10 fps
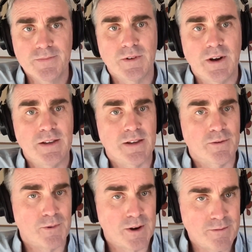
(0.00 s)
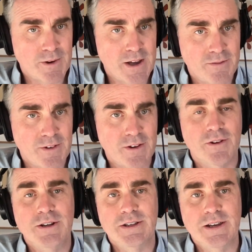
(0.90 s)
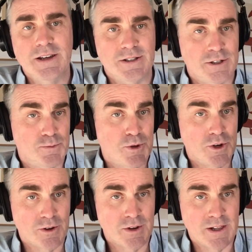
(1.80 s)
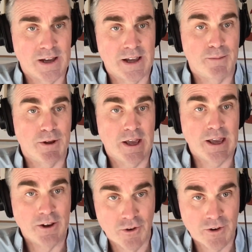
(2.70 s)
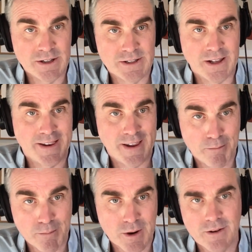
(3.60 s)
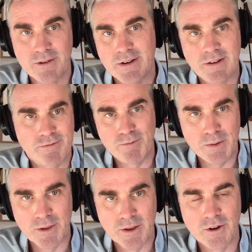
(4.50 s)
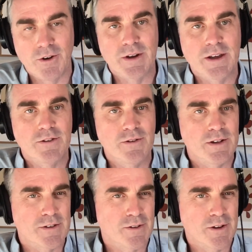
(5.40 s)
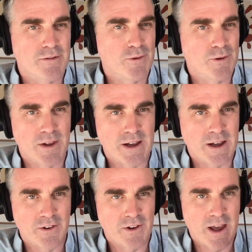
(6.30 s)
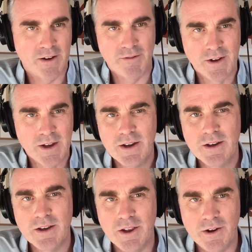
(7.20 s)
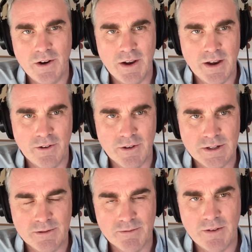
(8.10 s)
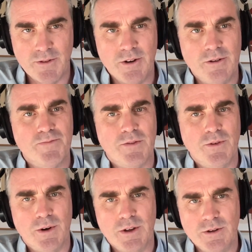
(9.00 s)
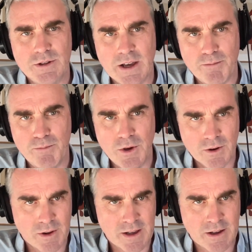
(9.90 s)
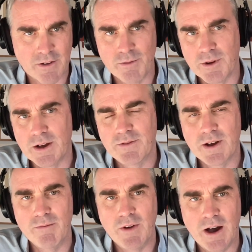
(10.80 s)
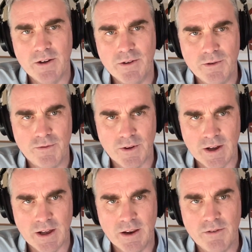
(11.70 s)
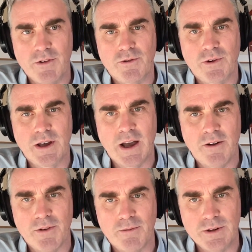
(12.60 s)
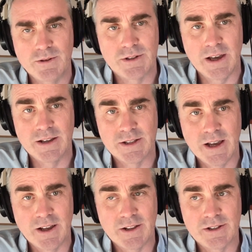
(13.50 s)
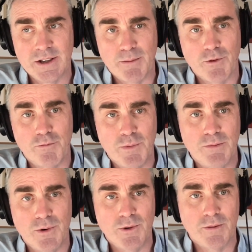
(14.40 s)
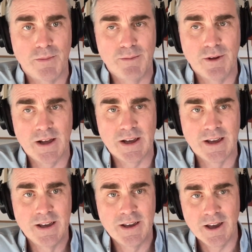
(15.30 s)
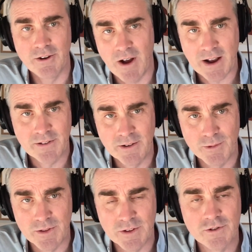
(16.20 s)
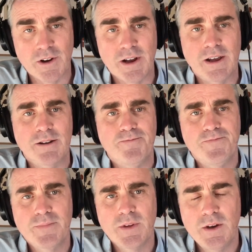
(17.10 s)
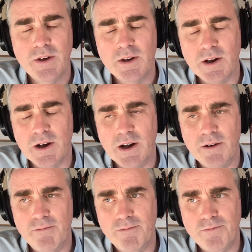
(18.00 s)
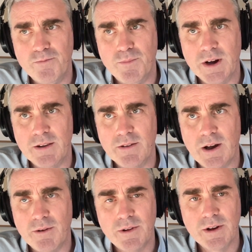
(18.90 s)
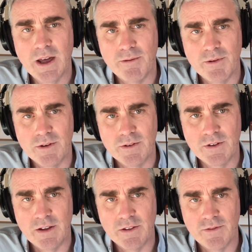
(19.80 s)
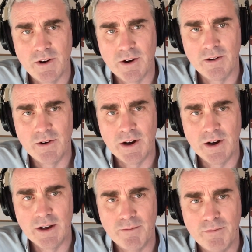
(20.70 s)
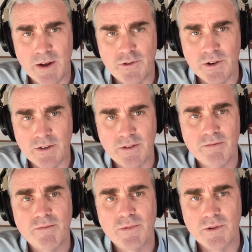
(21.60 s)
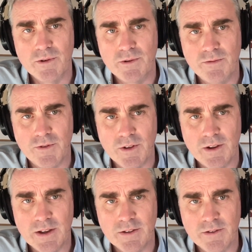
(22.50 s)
right? That's one way of increasing it is it's purely like I'm going to increase the number of people that are going into it. And so therefore, like I can have, you know, an increase in revenue. If you want to use like a pure like customer lifetime value for like an individual account, then what you'd say is like it's the number of people who are maybe like interacting with this training. Um, but I would look at it with those kinds of ROI metrics through for the lens of